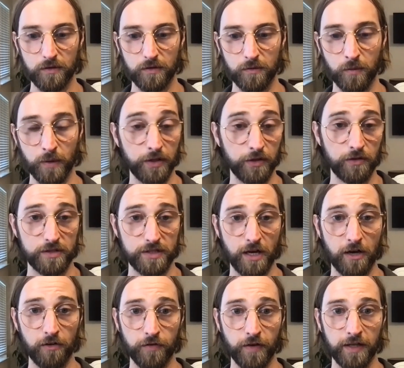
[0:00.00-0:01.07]

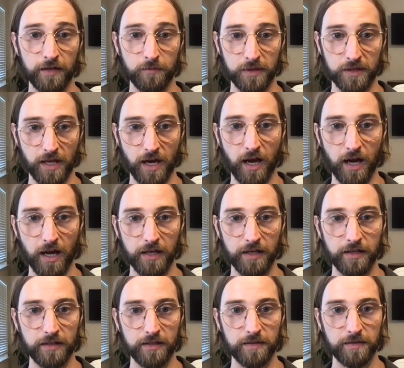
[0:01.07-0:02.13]
yourself and with
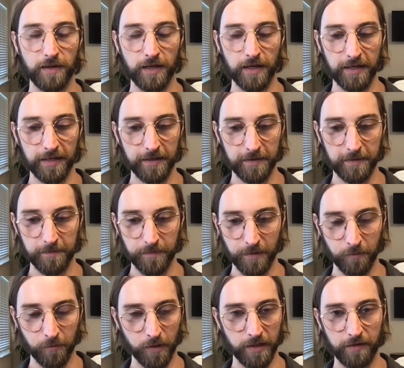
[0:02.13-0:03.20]
God,
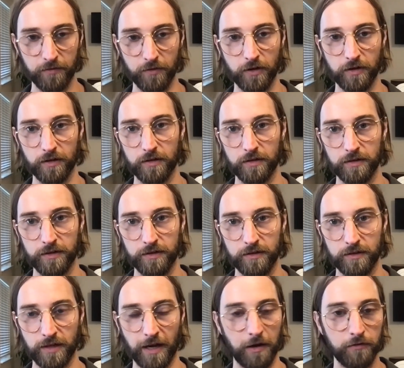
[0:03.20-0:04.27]
and
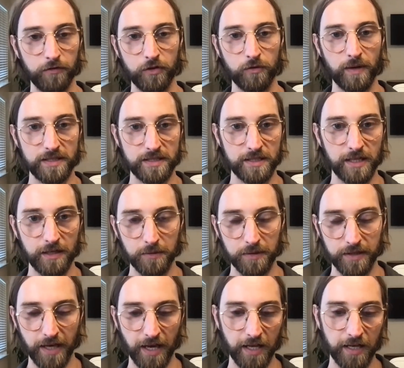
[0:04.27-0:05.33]
however you resonate
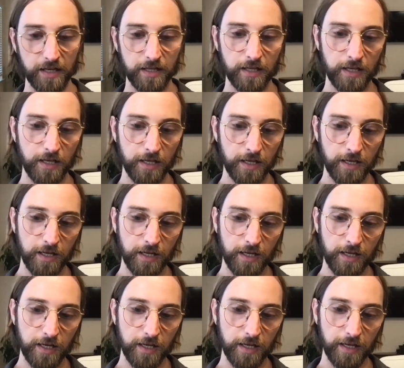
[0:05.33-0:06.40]
with that.
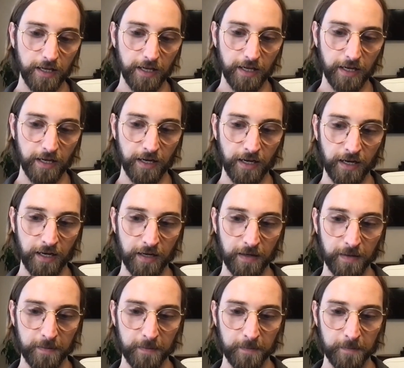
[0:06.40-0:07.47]

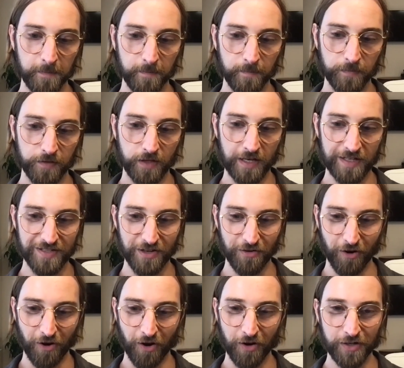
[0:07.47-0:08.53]
Because
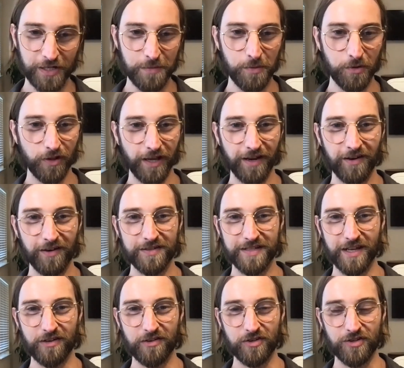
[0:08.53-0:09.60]
there are deeper layers
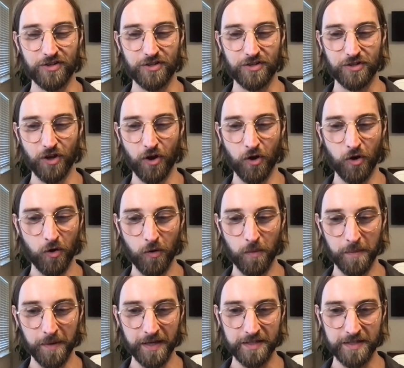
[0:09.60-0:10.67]
that are so
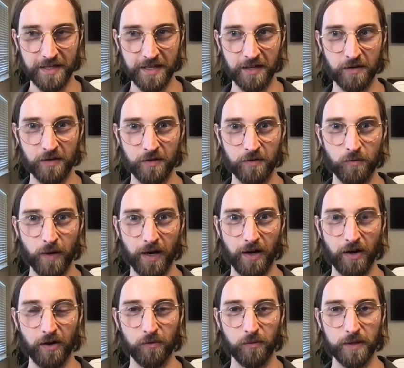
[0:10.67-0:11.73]
amazing,
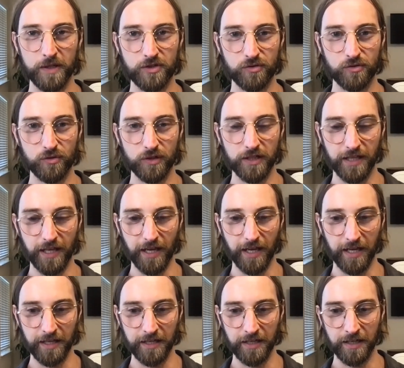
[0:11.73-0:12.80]
where we truly
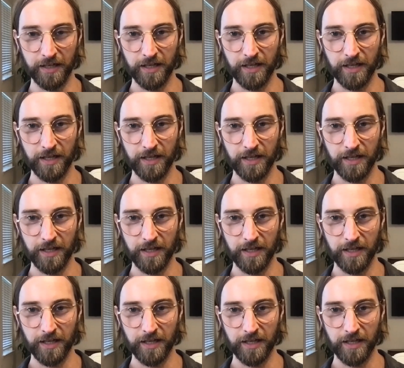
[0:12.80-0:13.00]
can